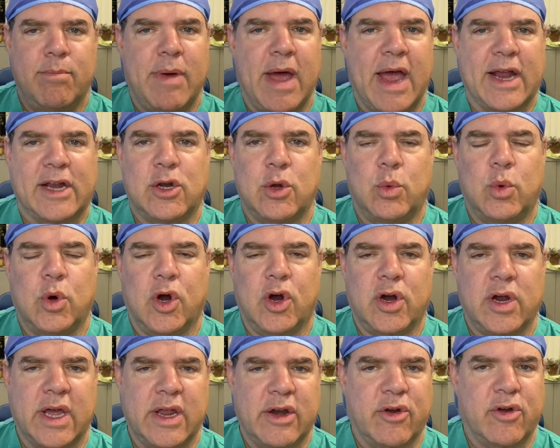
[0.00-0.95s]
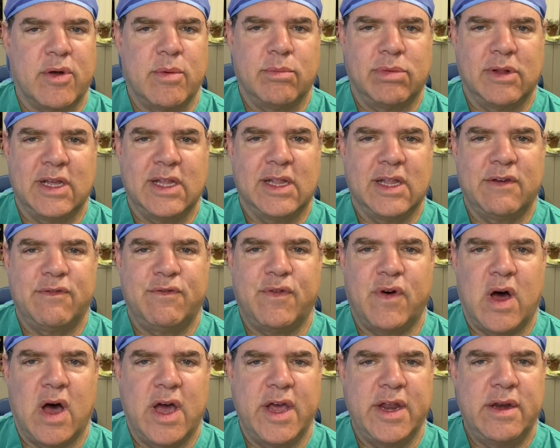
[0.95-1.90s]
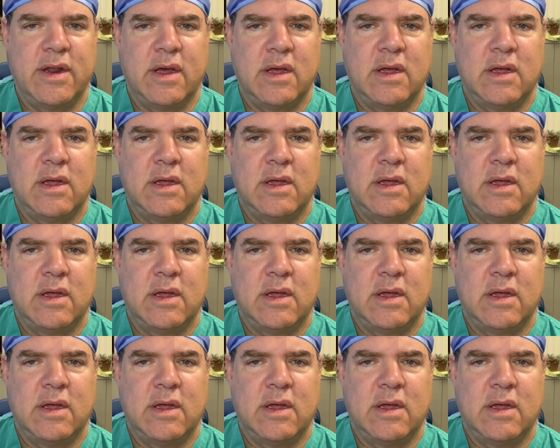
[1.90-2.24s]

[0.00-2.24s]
back to work and are completely fine.